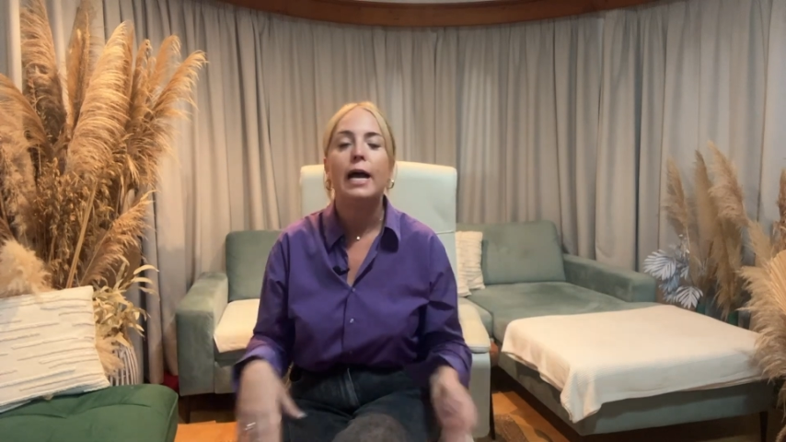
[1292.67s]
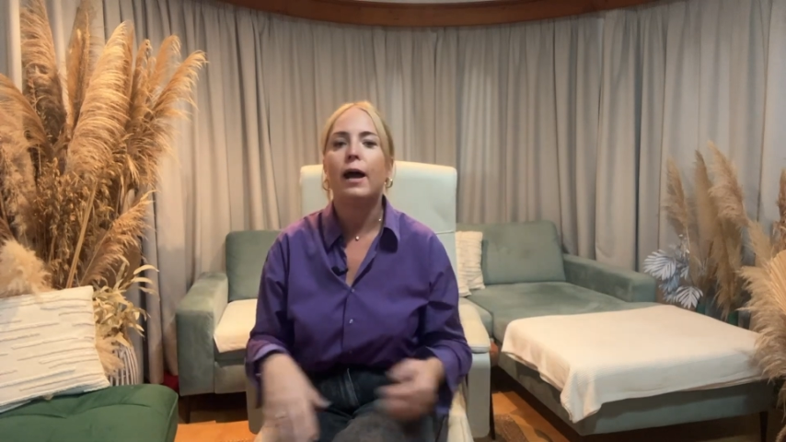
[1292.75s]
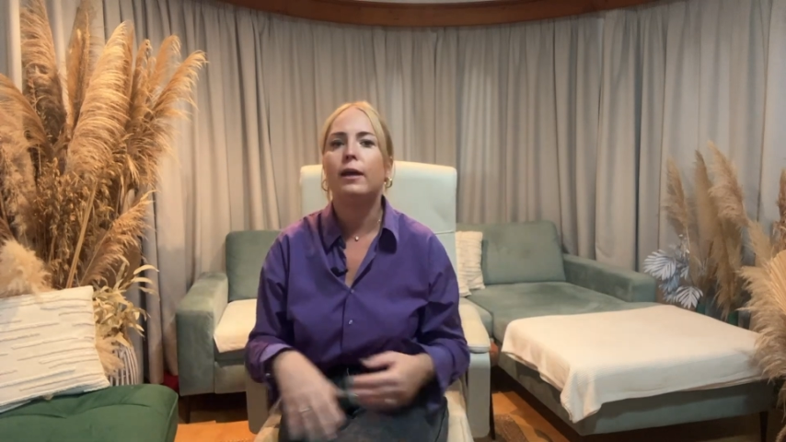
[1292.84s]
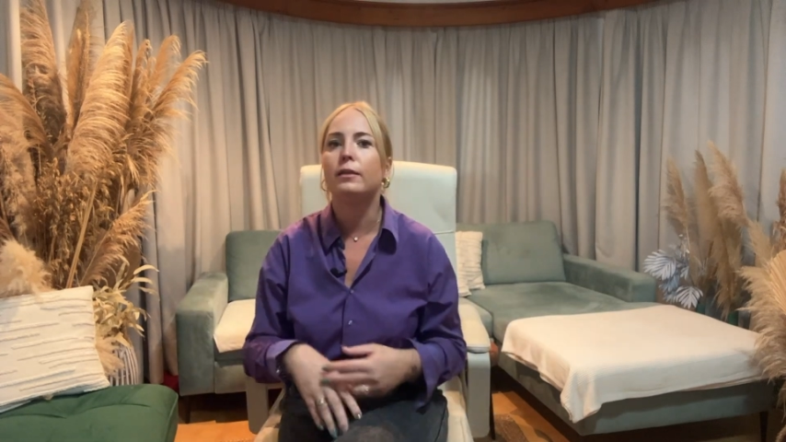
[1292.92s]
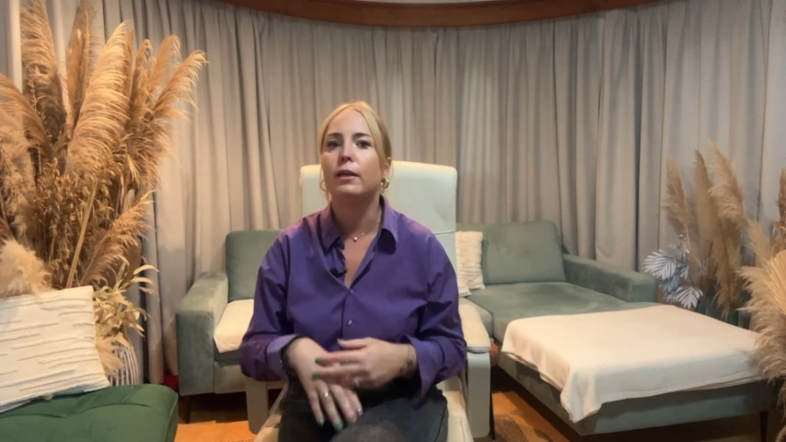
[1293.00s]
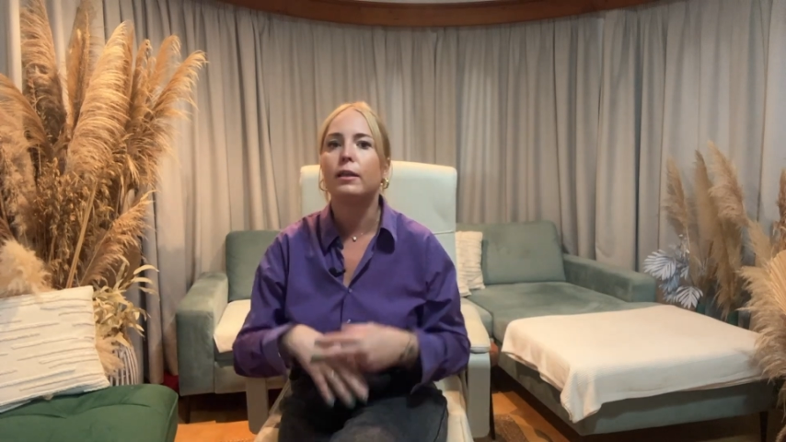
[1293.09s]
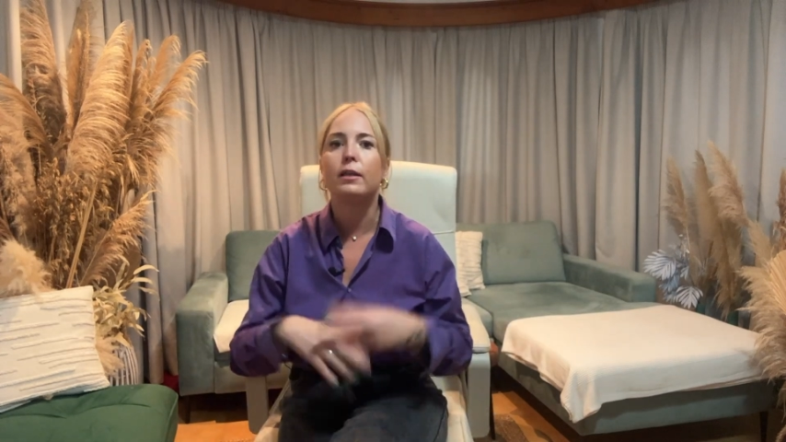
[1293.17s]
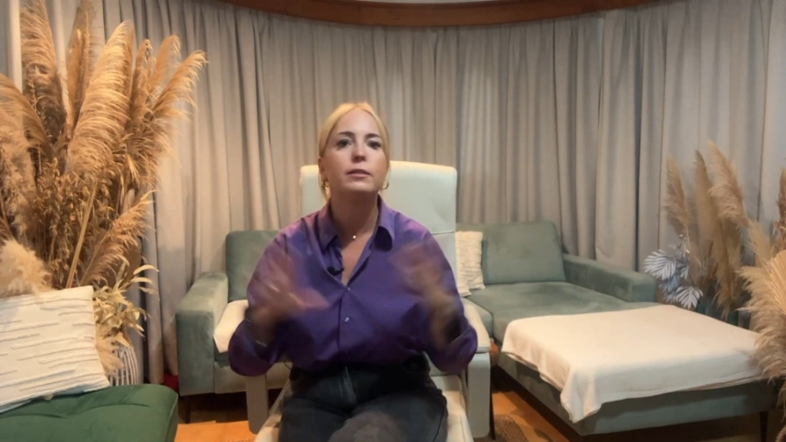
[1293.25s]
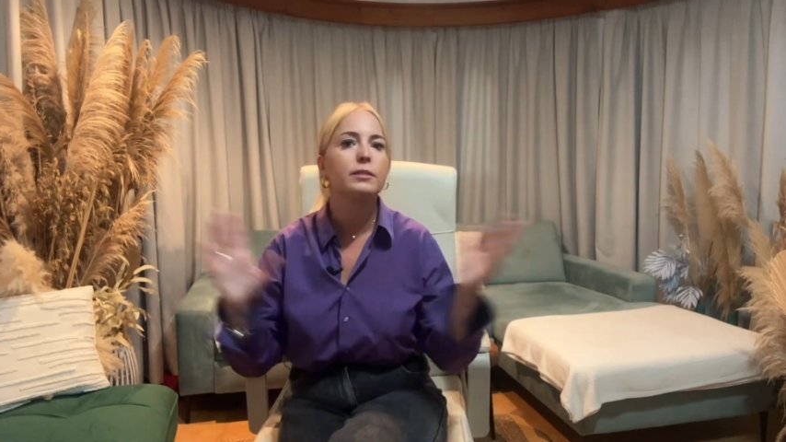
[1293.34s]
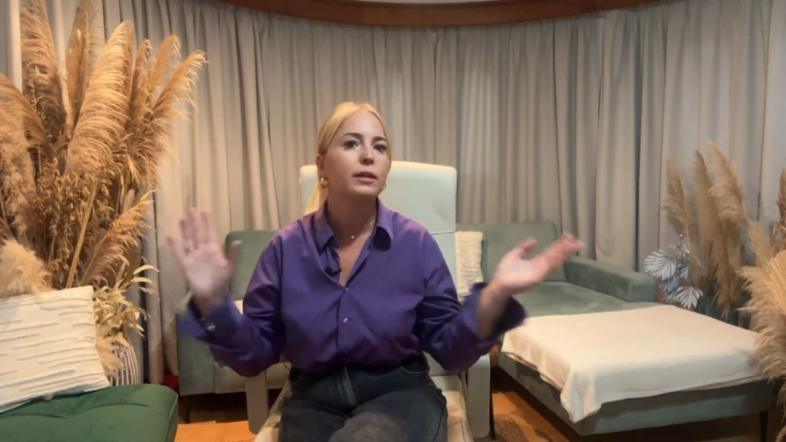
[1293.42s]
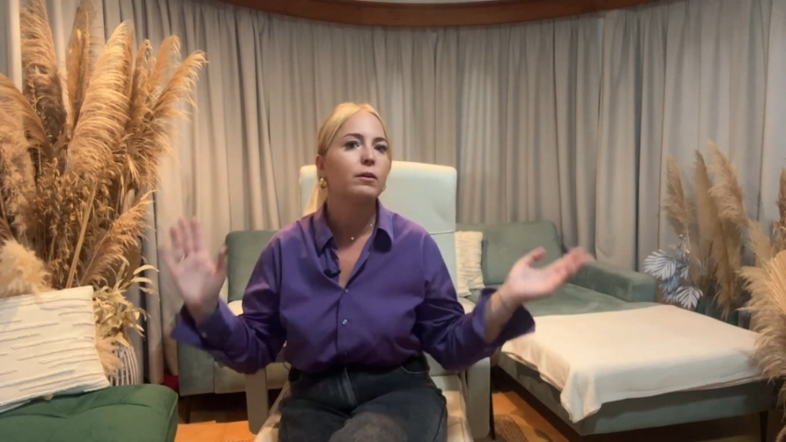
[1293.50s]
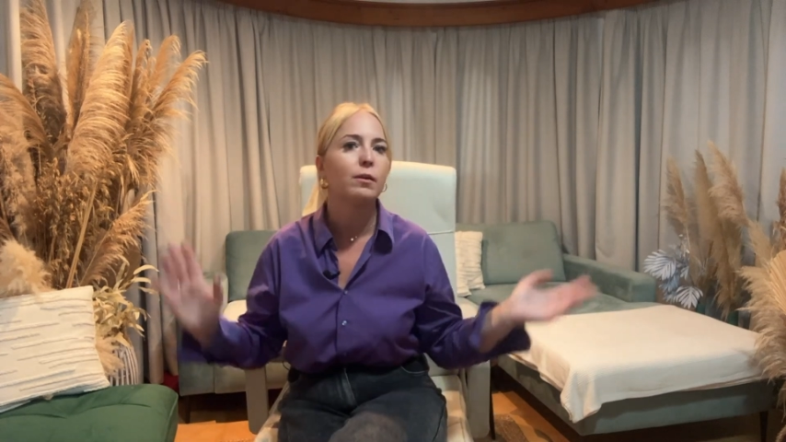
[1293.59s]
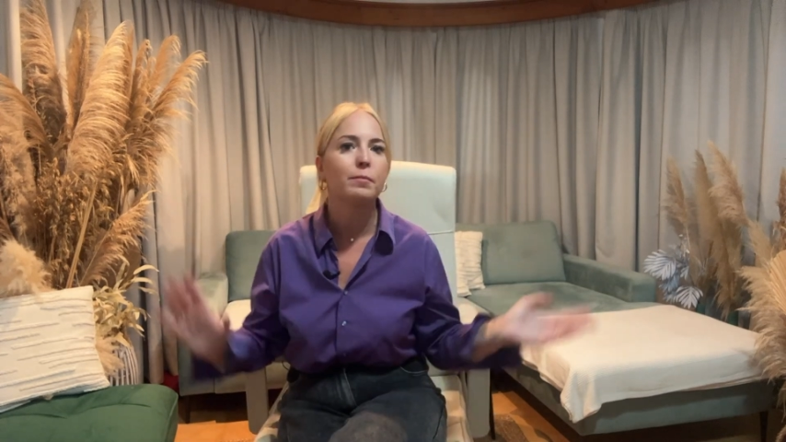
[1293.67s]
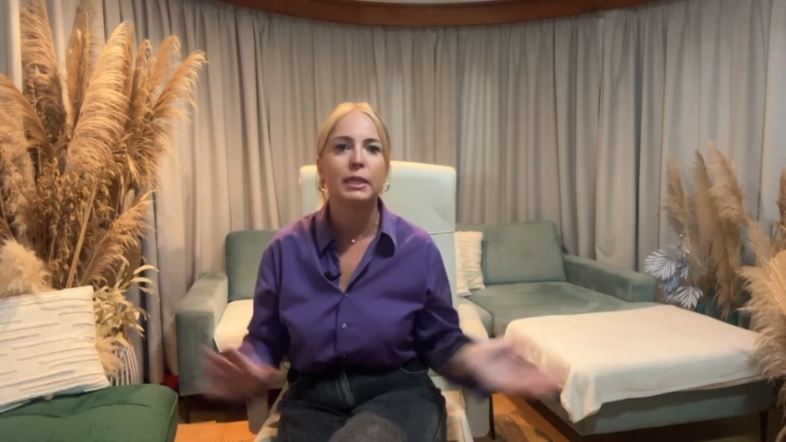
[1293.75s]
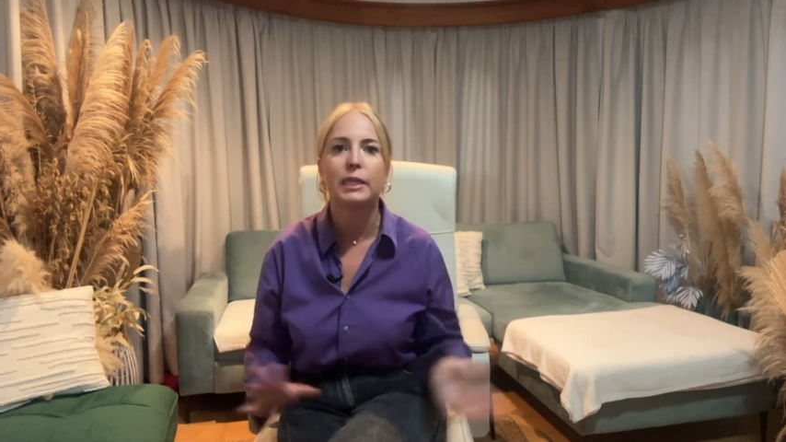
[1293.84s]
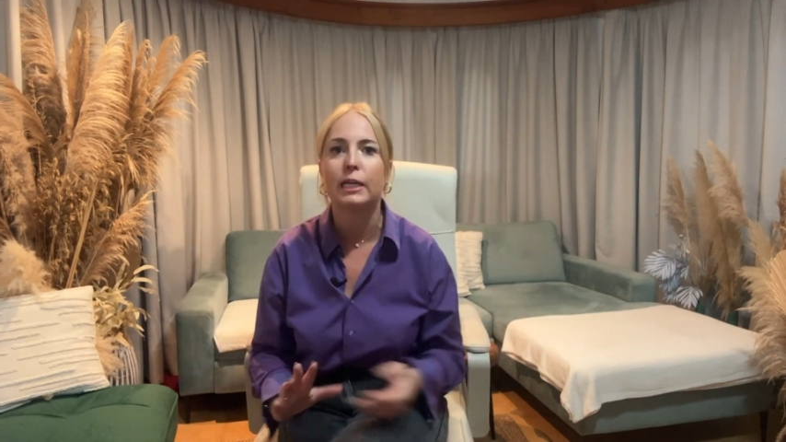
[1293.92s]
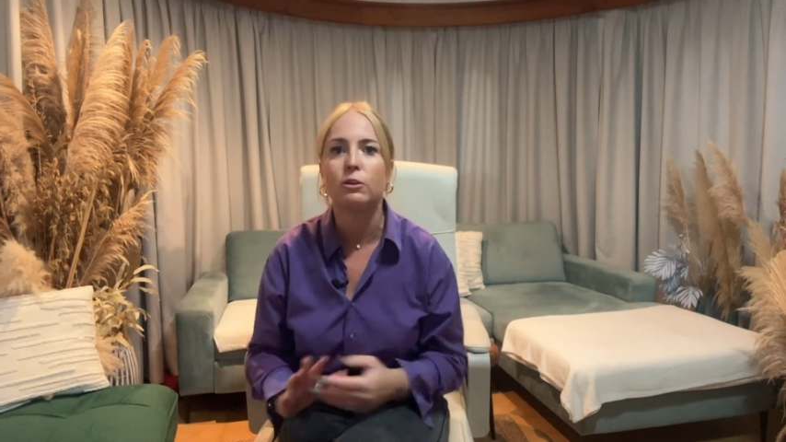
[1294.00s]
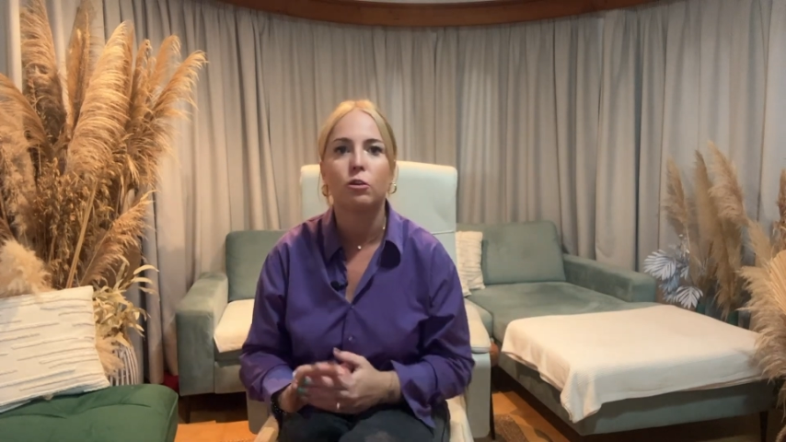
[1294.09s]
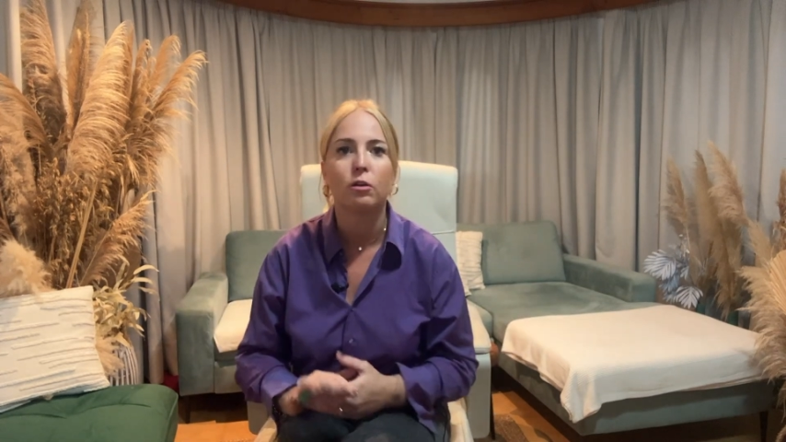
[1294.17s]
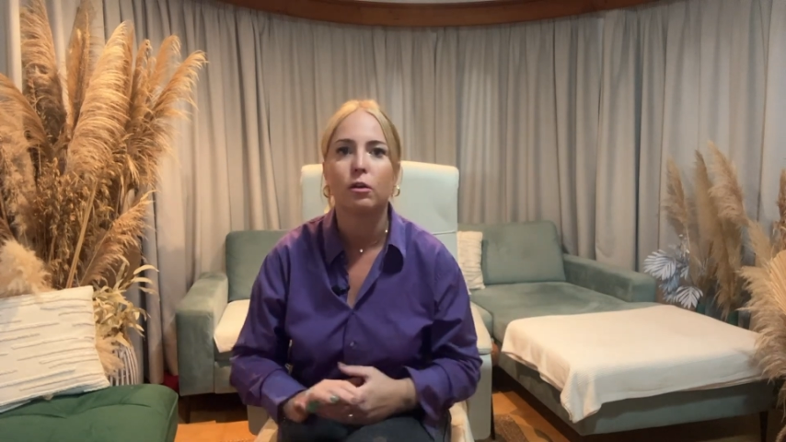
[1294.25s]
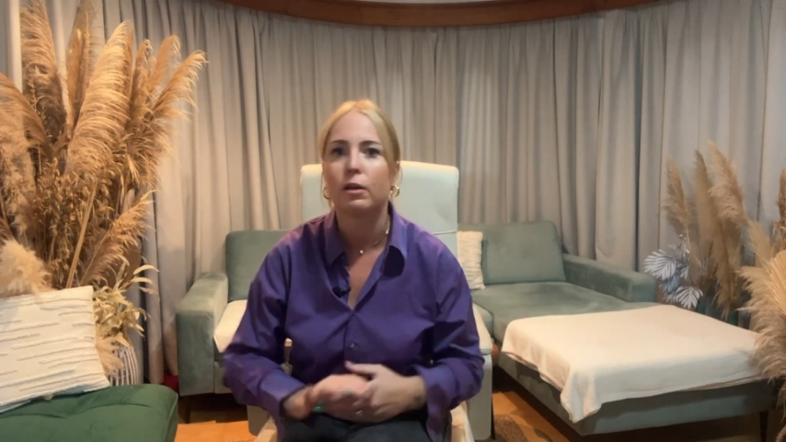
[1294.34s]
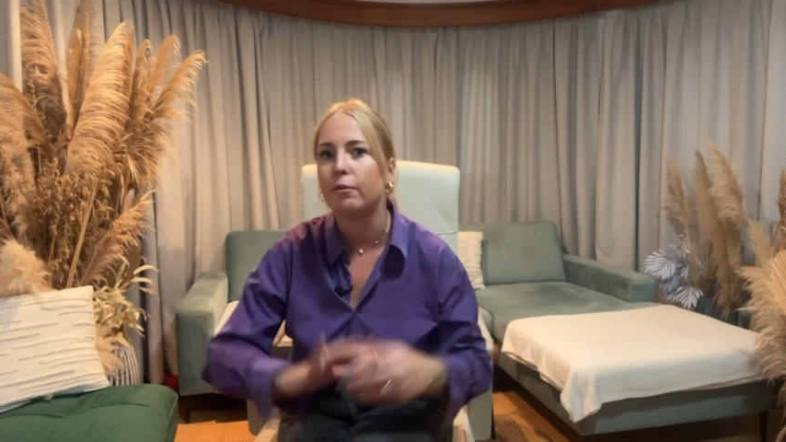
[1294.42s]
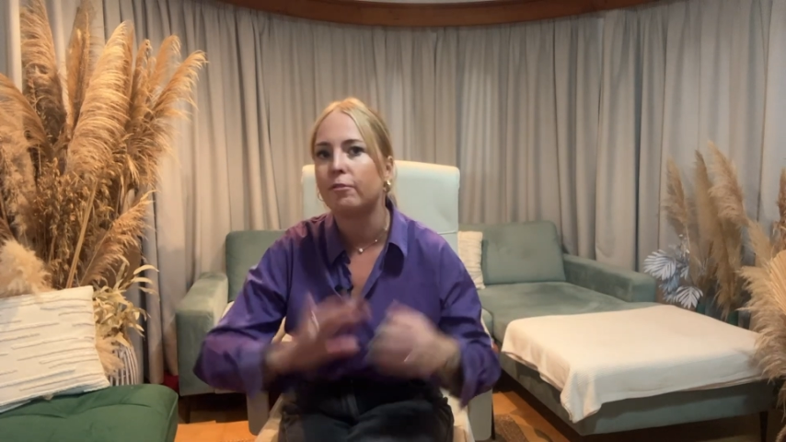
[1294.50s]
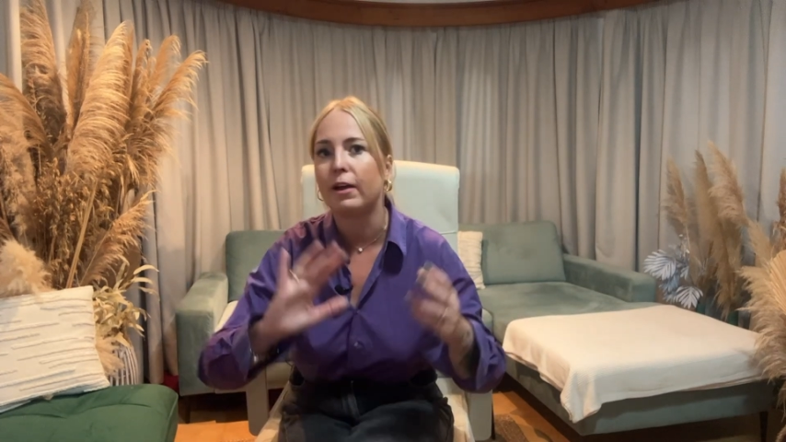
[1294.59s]
and in Instagram and TikTok you
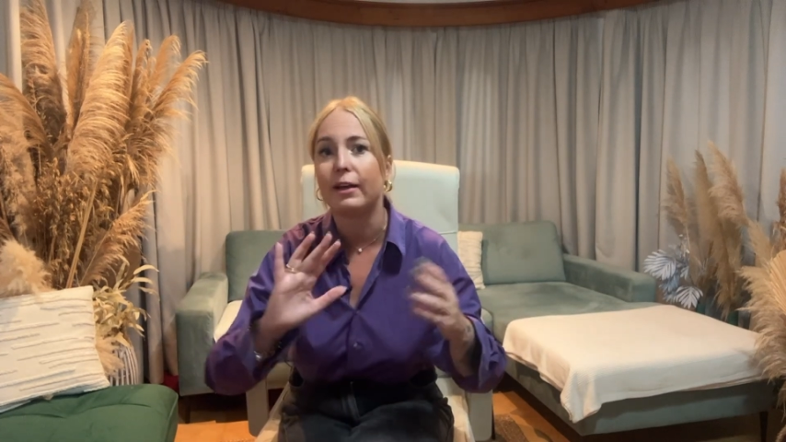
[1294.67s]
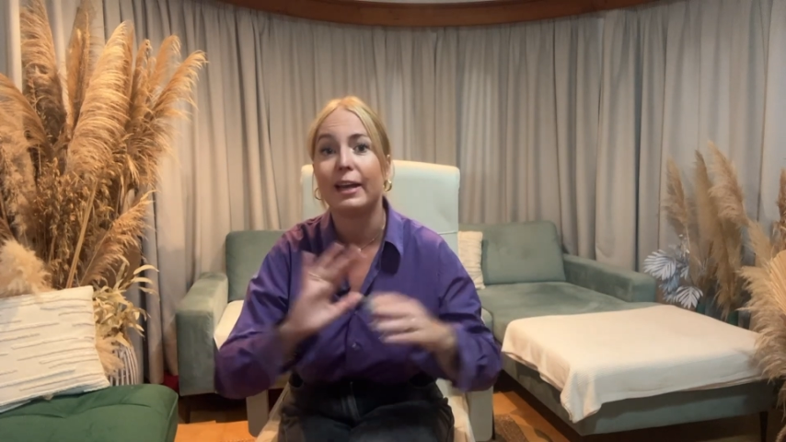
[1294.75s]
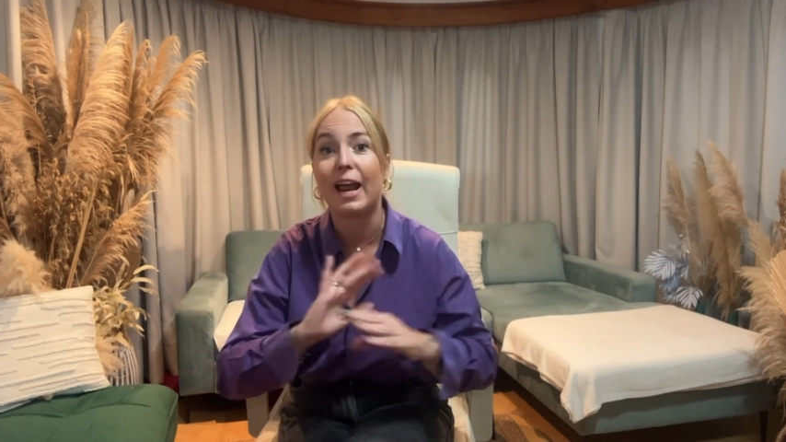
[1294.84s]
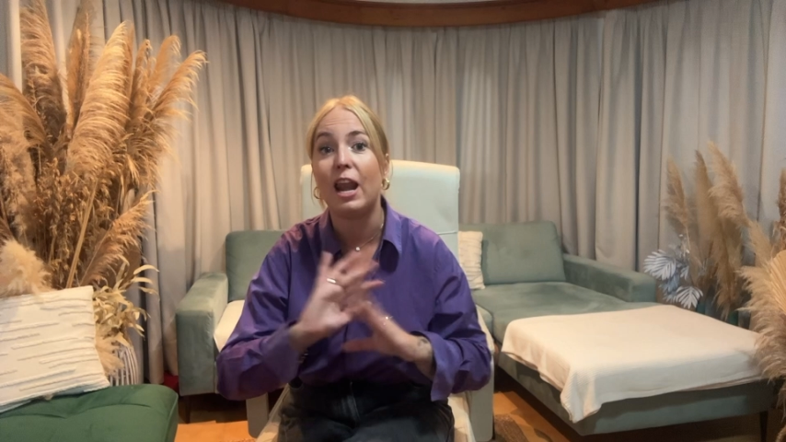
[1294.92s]
can find